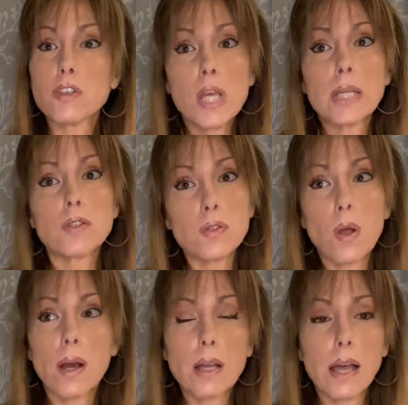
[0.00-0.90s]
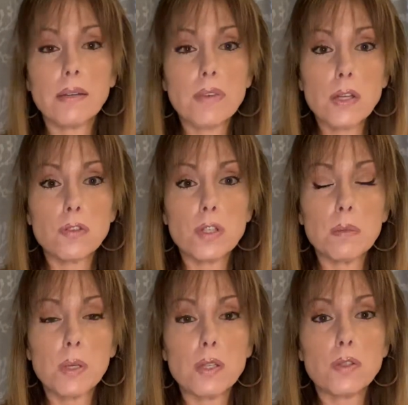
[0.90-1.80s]
chances are kind of energy
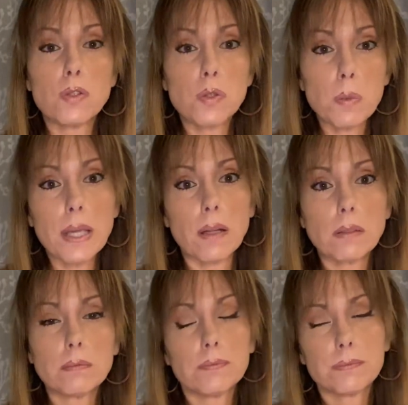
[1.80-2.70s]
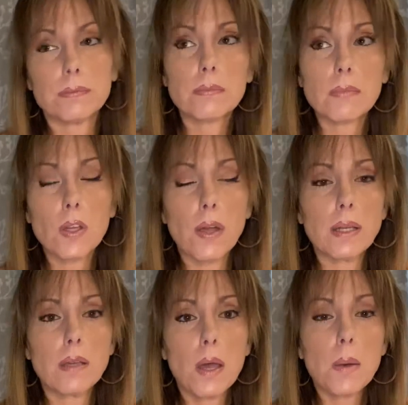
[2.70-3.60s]
because it's the wheel, right?